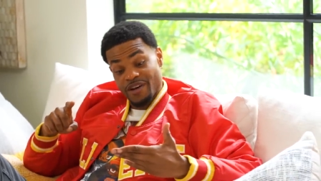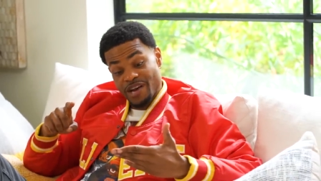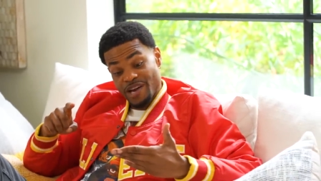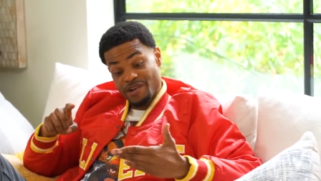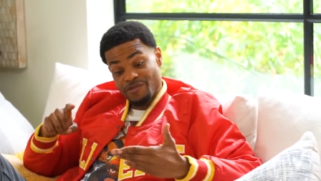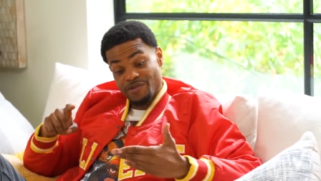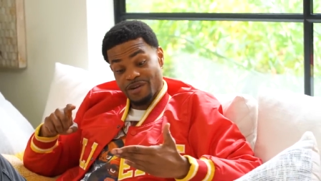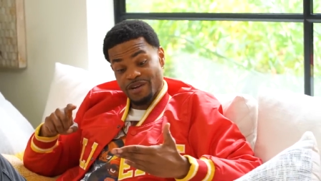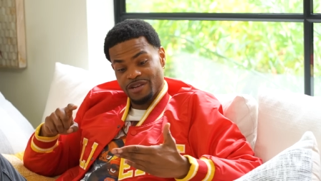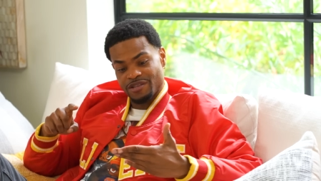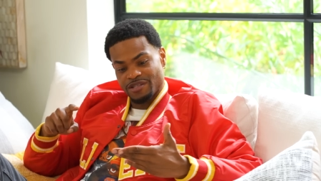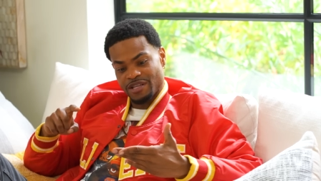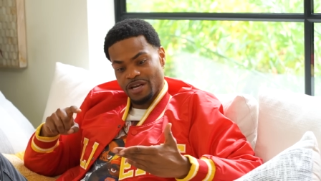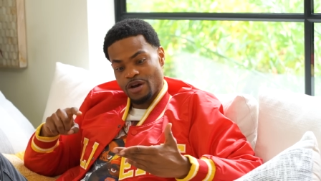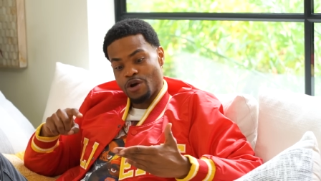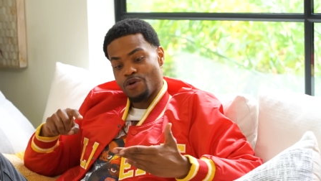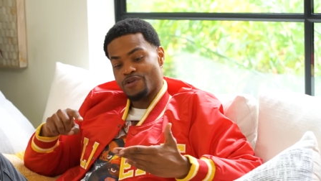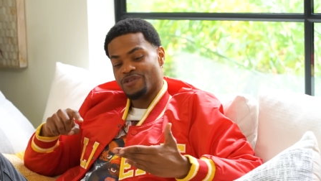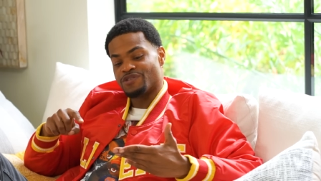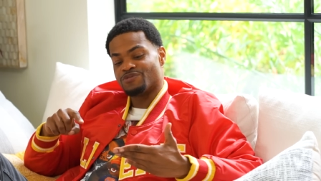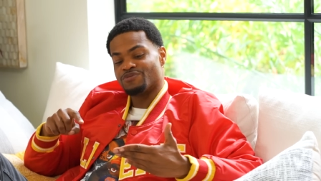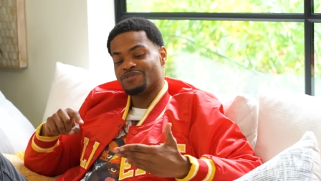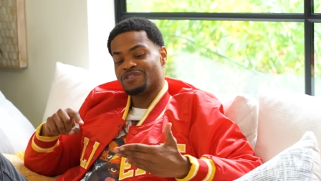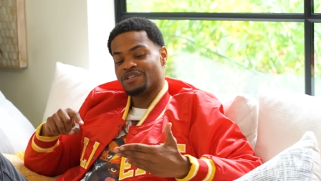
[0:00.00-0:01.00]
funny one, you're like,
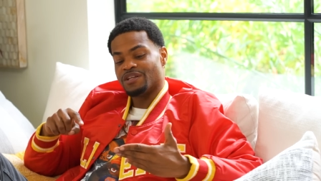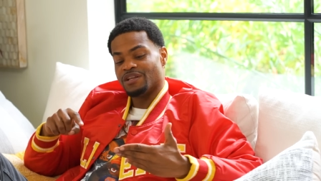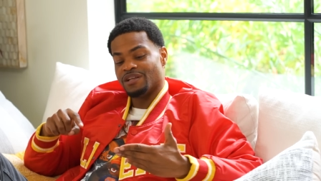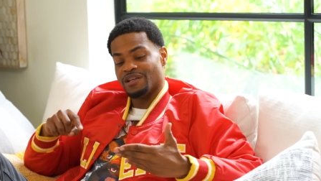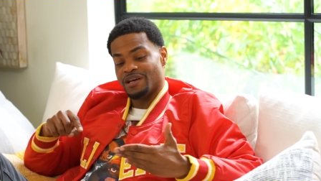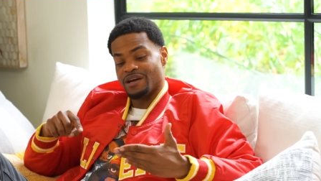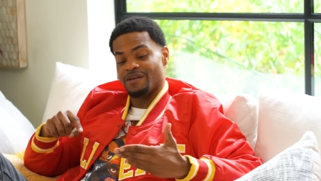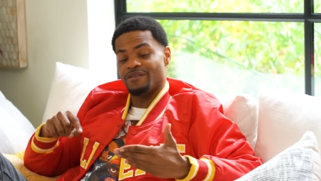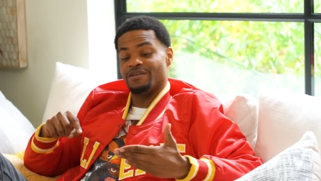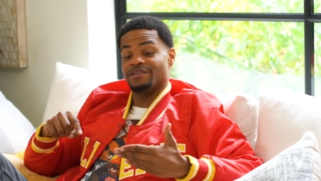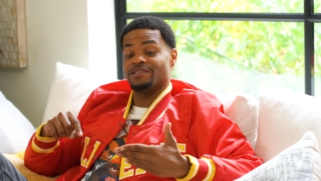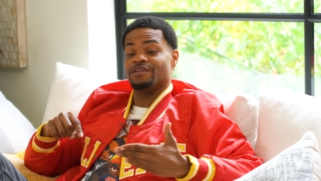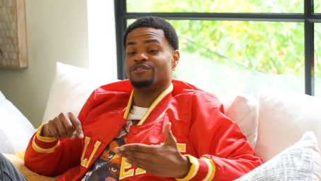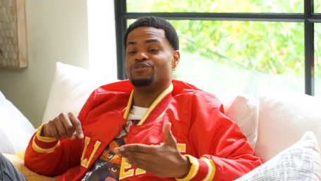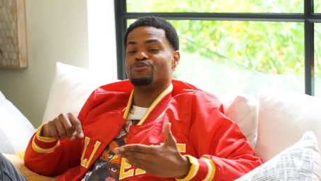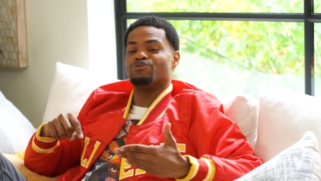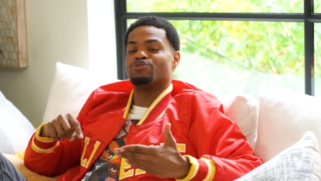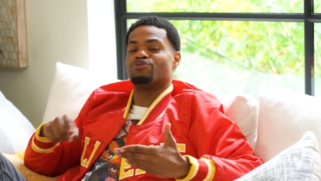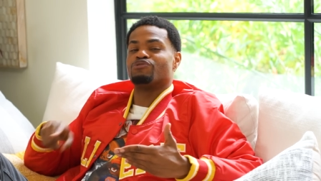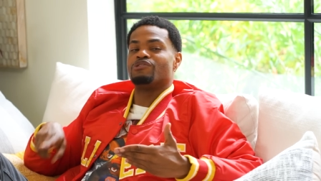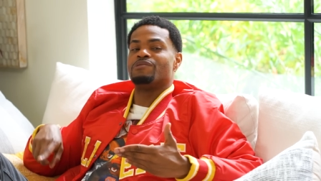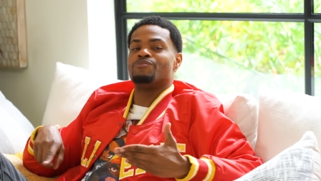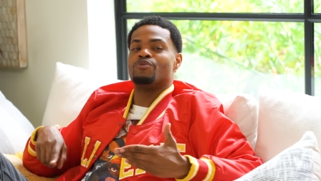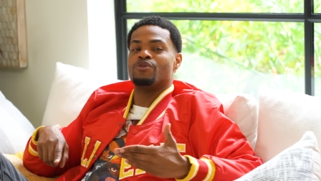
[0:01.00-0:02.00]
oh, this one's hilarious. I'll do
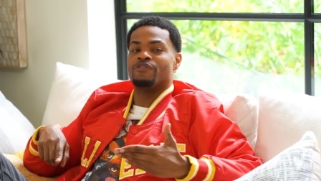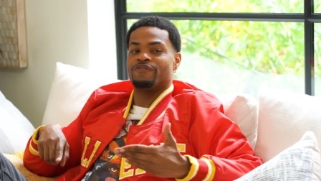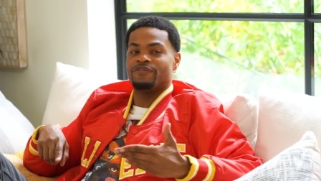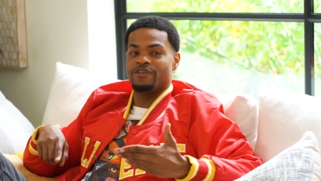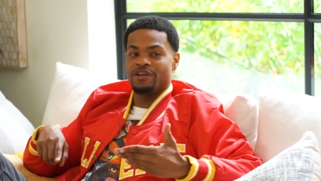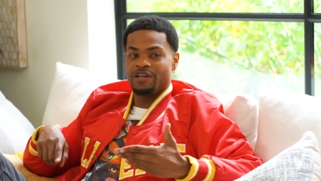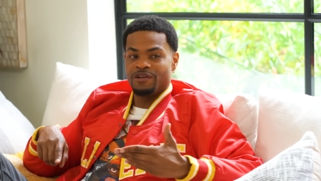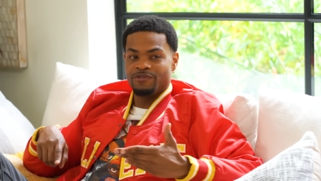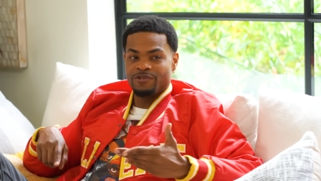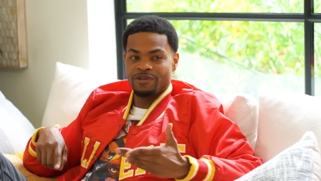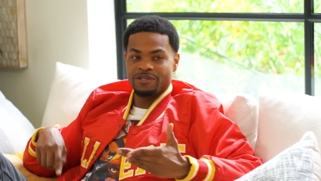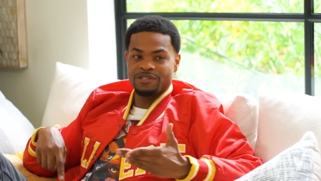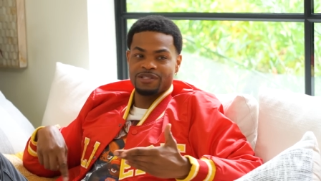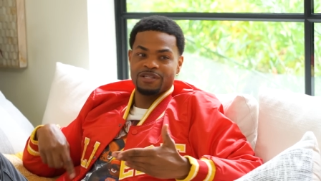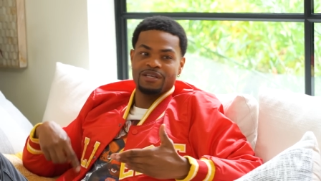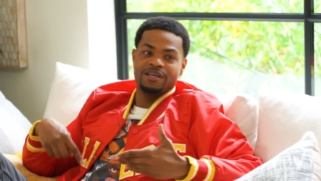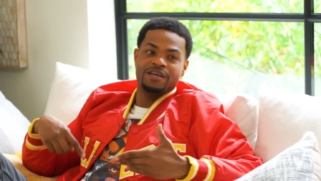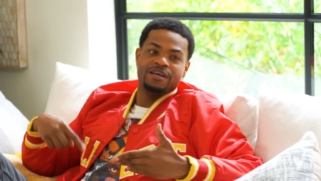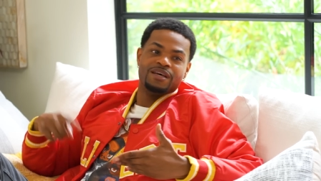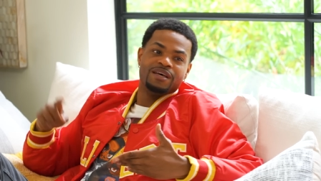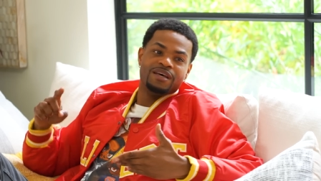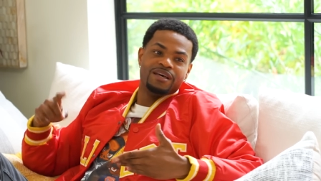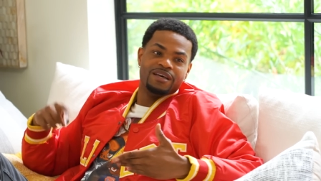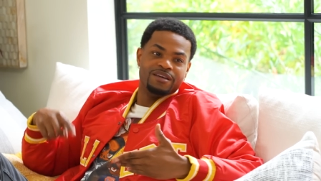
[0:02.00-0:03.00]
three more funny ones.
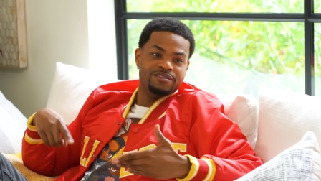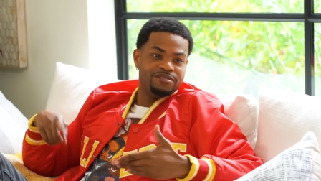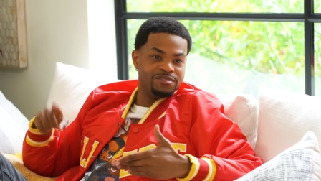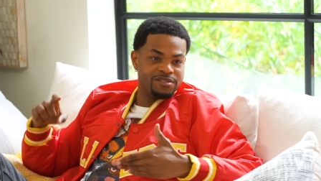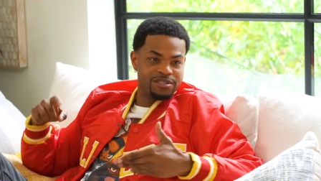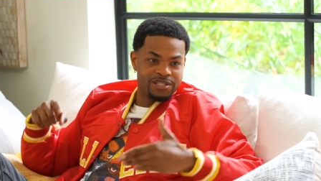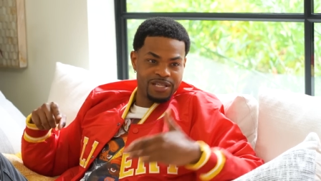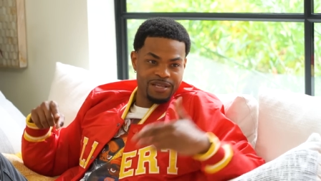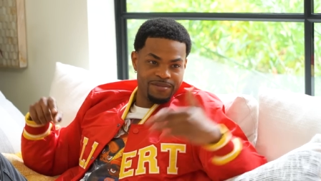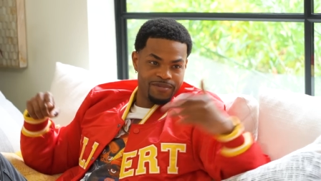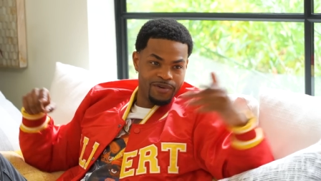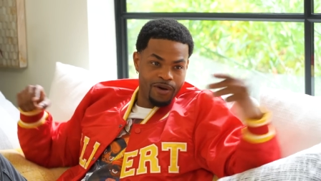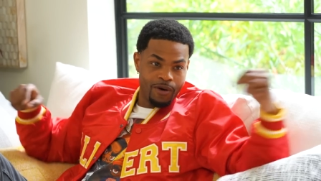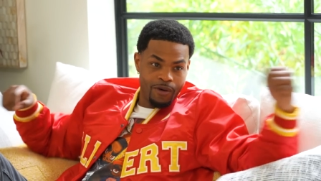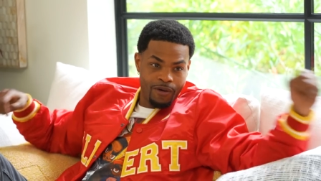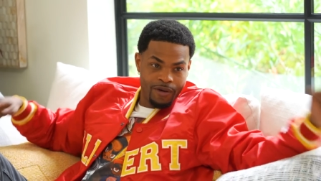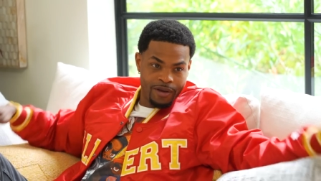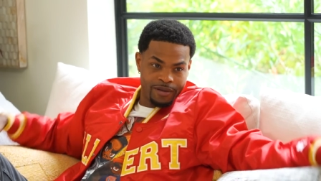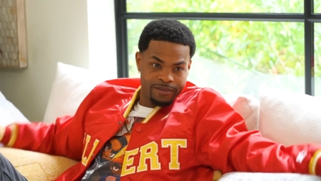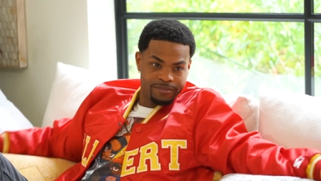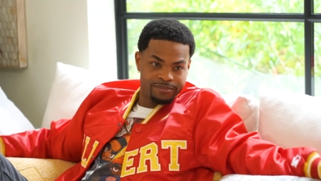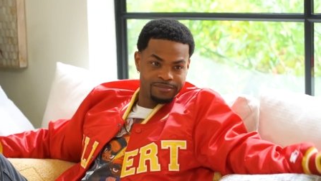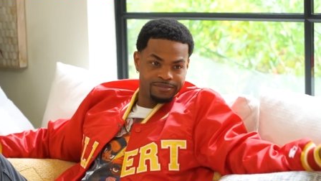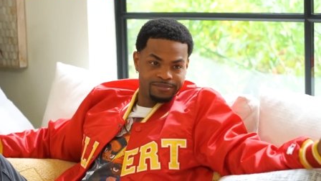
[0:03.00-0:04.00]
Yeah. You just keep
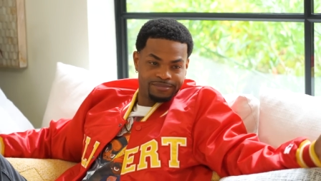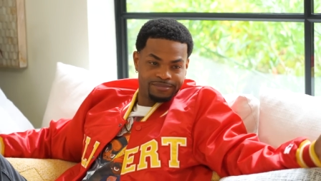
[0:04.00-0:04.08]
going.